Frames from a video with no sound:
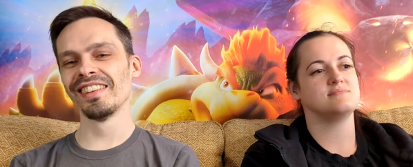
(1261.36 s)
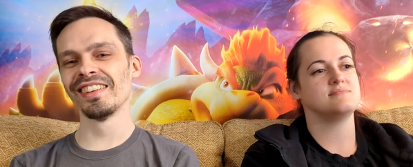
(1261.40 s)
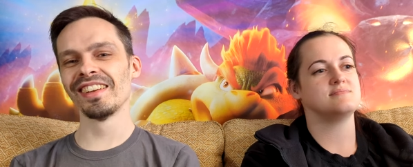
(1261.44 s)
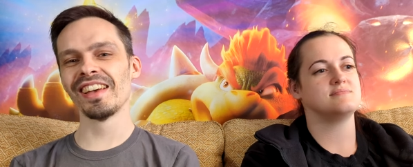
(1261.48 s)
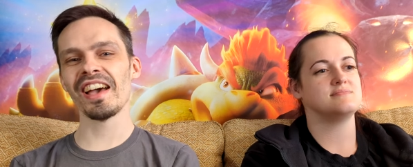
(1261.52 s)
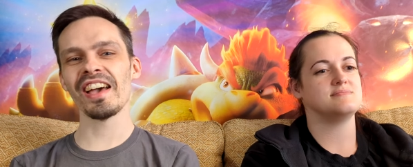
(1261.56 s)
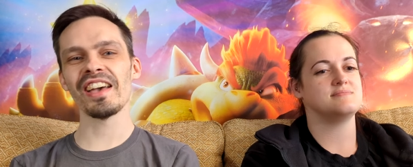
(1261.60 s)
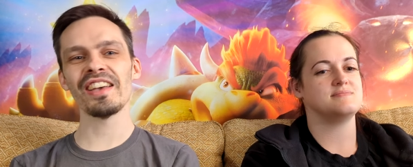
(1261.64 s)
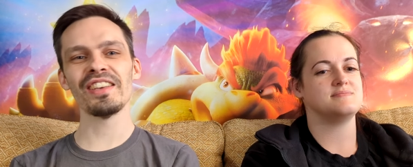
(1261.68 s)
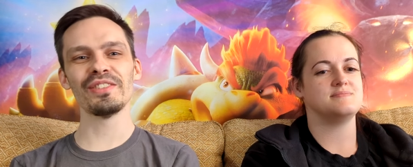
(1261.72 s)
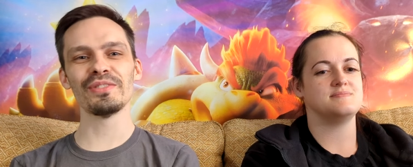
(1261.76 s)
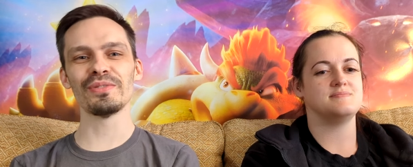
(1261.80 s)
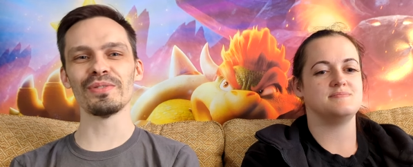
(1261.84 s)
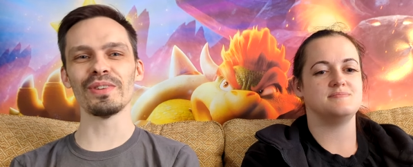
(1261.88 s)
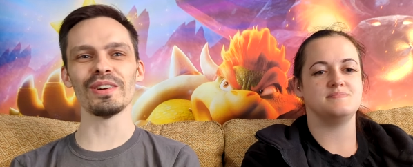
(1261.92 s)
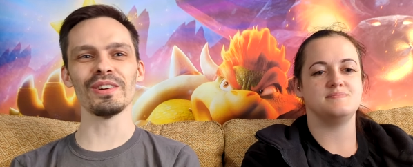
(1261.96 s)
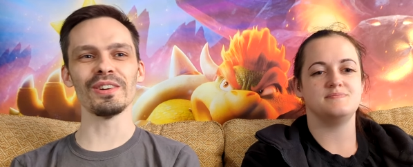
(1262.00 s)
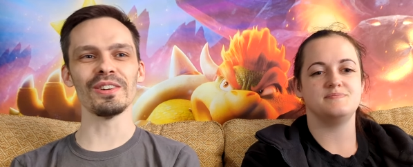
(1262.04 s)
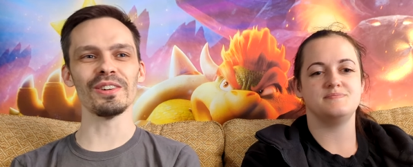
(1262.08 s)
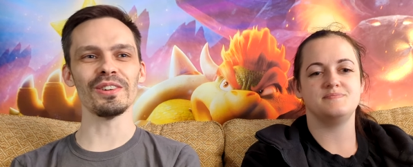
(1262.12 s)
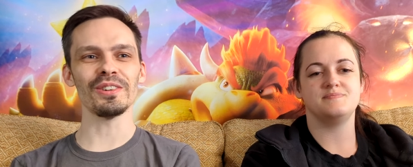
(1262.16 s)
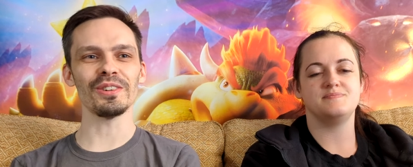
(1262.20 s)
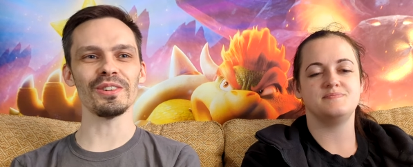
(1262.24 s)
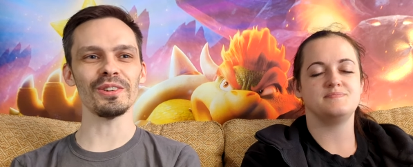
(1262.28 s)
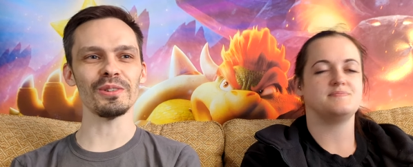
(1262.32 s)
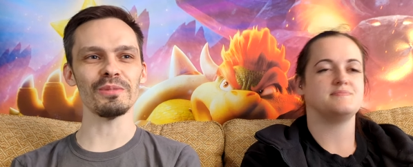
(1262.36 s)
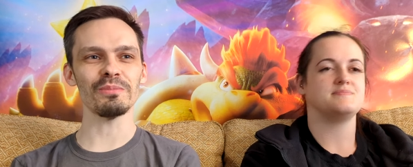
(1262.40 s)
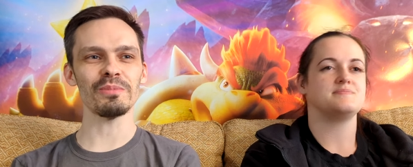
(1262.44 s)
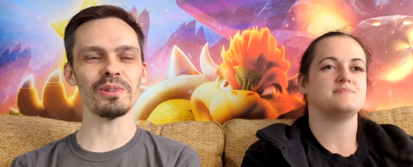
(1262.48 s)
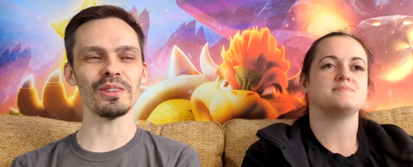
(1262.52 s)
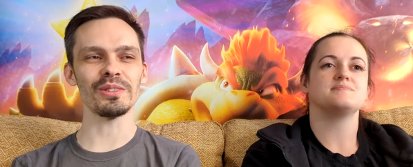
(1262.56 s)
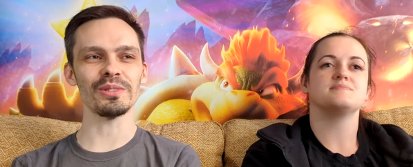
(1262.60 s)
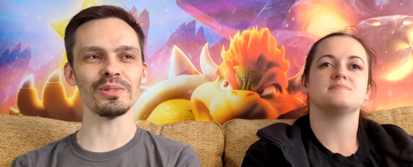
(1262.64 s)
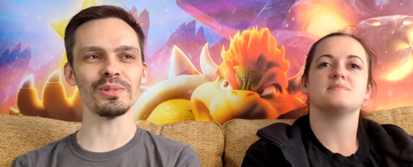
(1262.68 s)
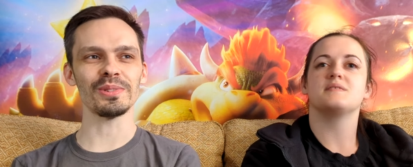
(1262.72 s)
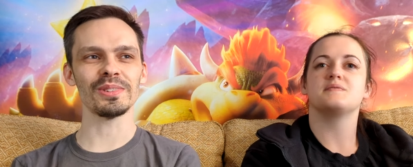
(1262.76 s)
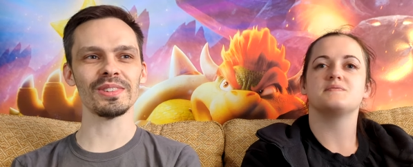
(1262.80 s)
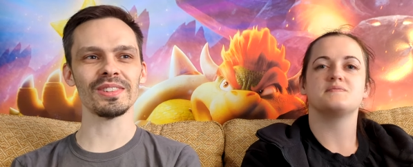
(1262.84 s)
Speaker 1: yeah, he's very not good at
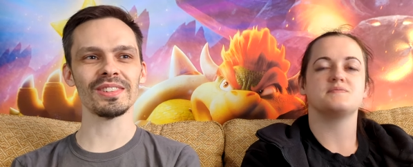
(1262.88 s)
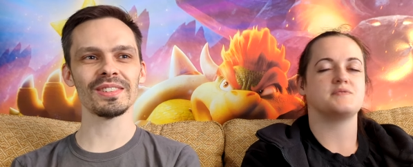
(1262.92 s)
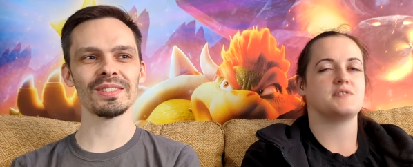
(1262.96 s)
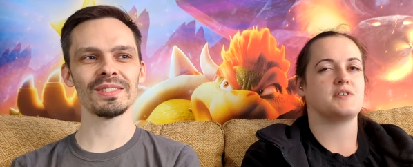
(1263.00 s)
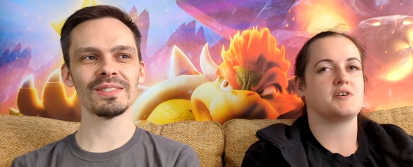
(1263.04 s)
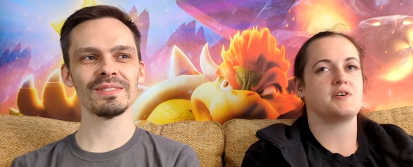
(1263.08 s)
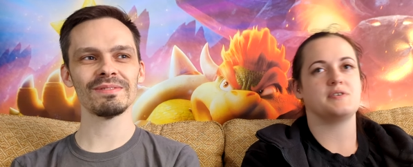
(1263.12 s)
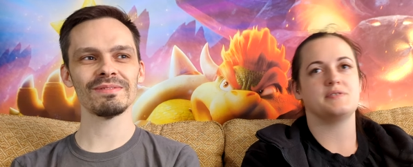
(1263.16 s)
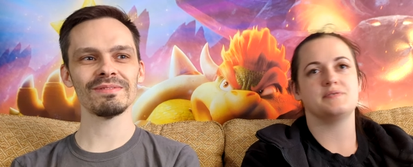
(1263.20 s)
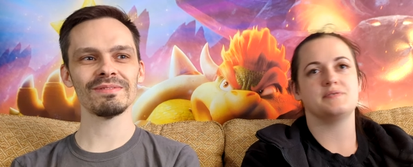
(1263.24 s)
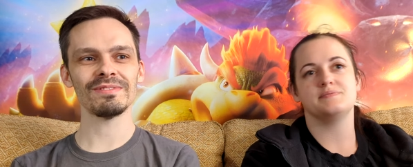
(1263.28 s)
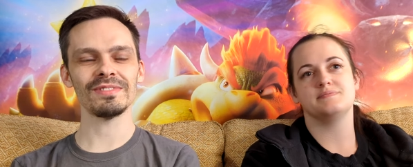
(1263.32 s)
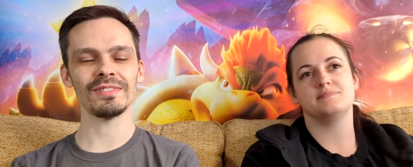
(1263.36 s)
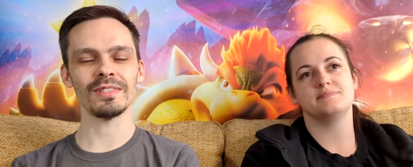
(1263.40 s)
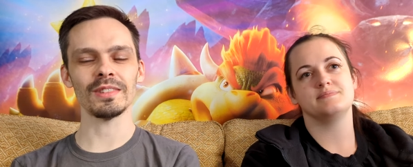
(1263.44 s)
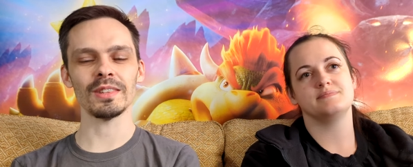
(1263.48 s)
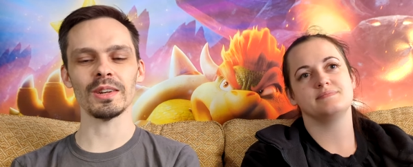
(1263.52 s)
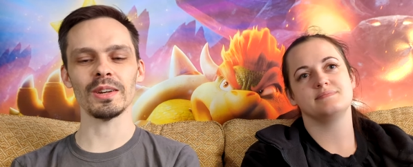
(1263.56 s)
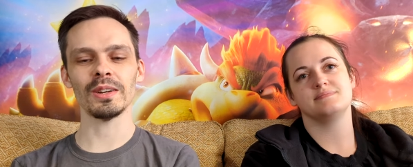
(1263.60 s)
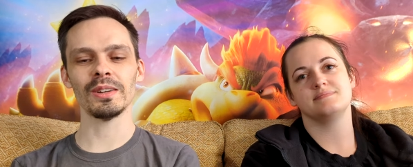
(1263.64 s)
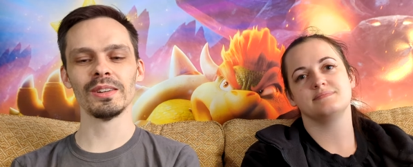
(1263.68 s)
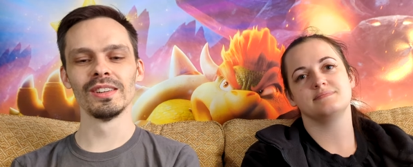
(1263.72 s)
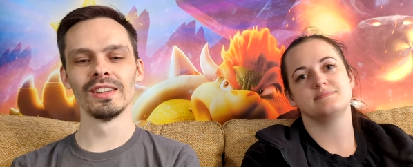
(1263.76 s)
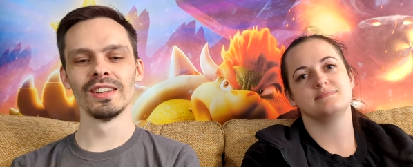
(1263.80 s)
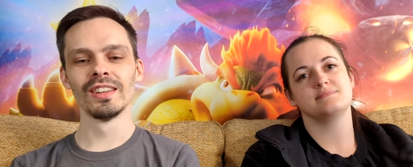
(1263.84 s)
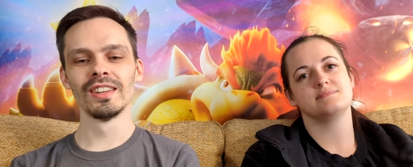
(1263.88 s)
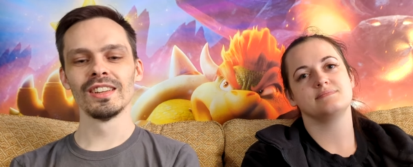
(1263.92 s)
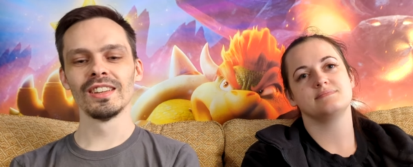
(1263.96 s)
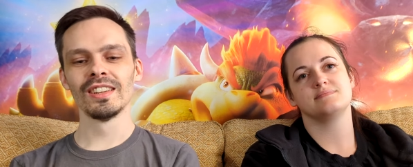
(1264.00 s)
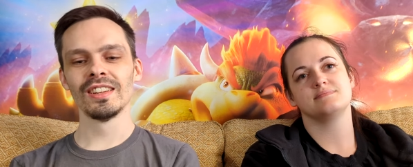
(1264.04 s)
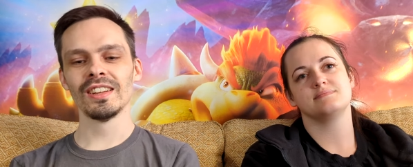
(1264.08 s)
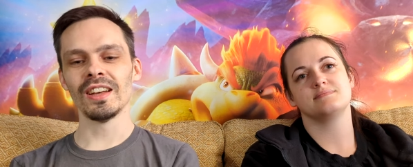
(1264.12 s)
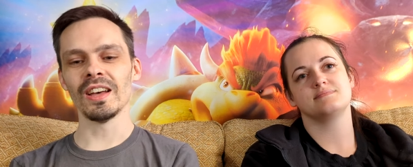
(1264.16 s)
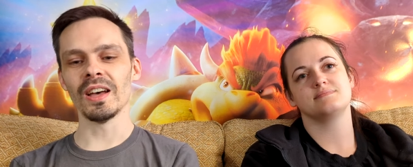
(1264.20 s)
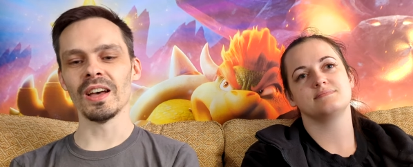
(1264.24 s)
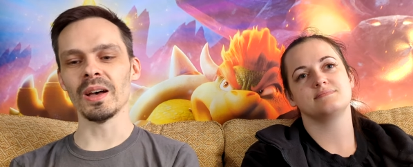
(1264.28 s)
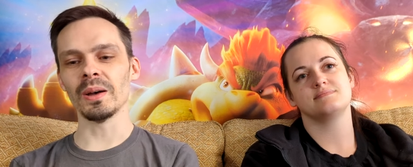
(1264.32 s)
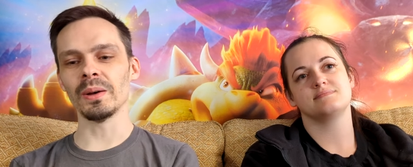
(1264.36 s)
puzzles. No.
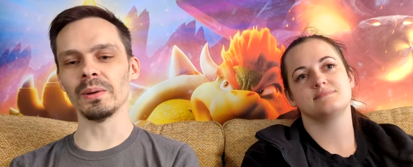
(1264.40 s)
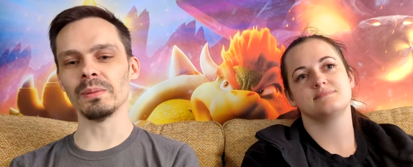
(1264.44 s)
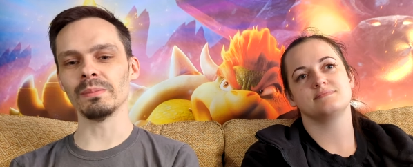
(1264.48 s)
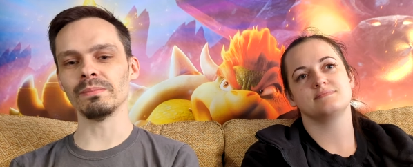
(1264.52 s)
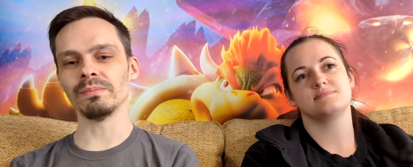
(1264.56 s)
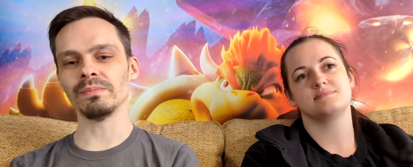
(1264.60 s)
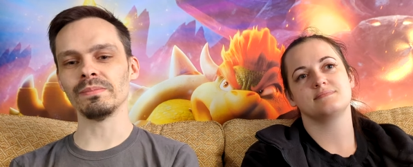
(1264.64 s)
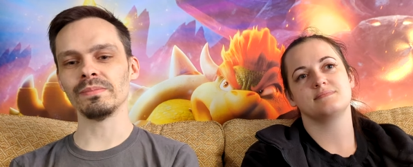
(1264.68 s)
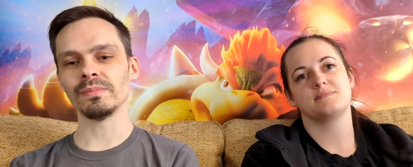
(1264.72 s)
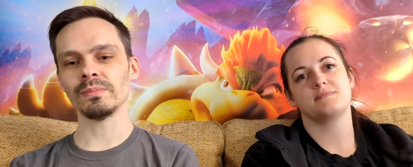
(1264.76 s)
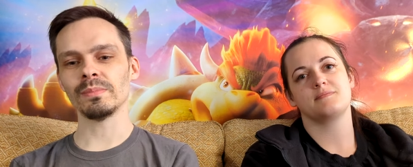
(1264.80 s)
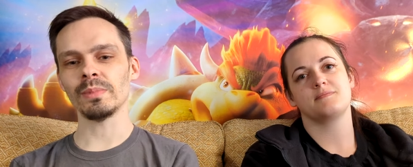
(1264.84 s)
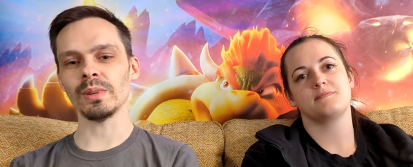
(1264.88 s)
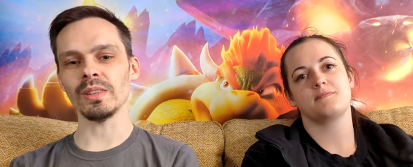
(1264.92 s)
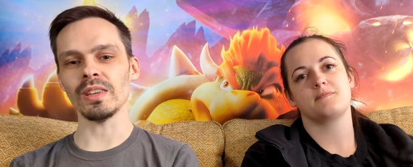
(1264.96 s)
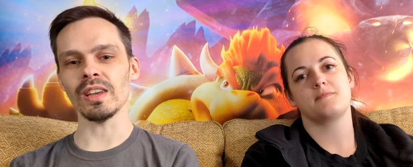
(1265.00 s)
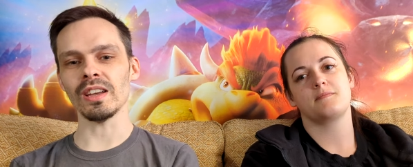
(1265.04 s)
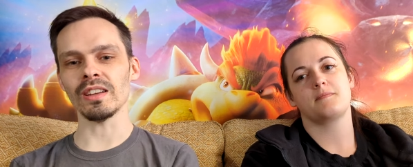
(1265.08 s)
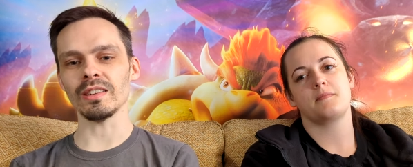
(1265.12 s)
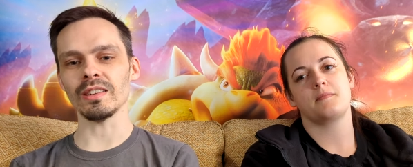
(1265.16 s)
Um, but yeah,